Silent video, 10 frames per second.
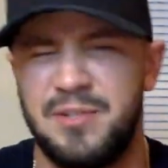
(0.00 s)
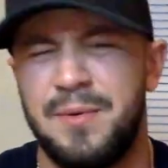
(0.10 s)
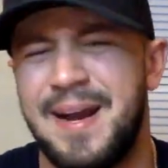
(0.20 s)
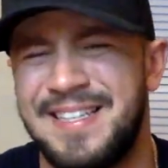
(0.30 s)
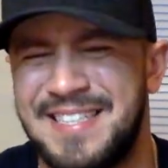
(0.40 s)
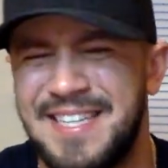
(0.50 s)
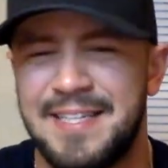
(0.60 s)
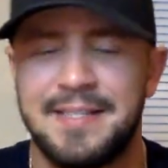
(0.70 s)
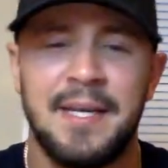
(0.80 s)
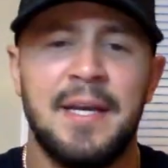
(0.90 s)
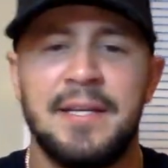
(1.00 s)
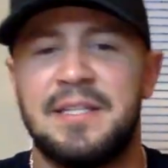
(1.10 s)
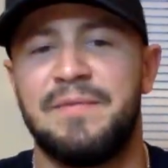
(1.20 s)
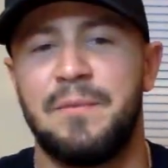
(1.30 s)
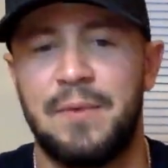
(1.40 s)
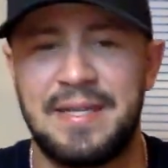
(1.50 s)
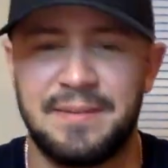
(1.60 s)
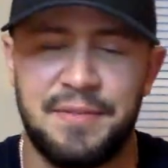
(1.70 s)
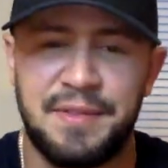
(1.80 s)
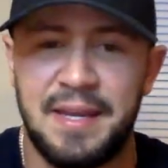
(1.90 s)
new ideas, different ways
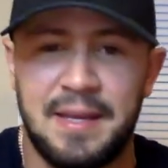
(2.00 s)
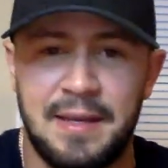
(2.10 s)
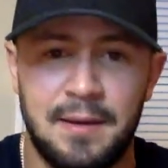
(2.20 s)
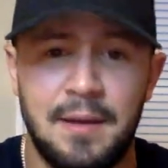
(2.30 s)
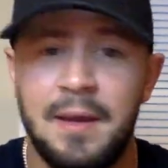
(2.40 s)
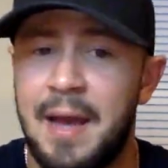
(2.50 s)
of thinking.